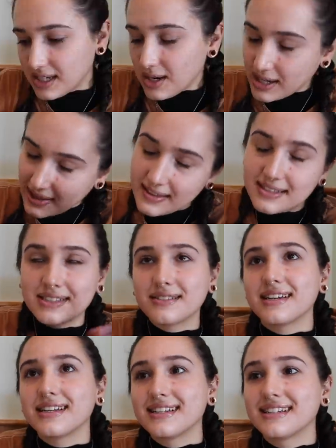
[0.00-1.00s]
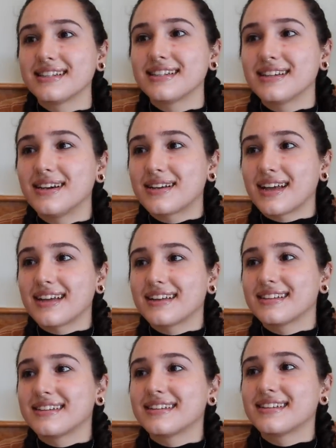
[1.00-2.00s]
Okay, let's do it. Okay. You
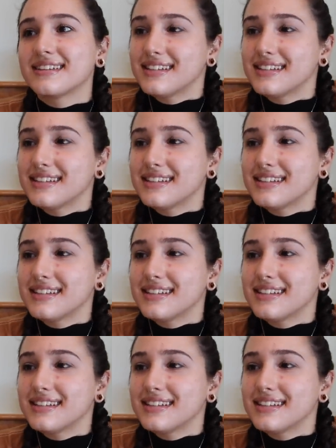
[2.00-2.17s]
sure?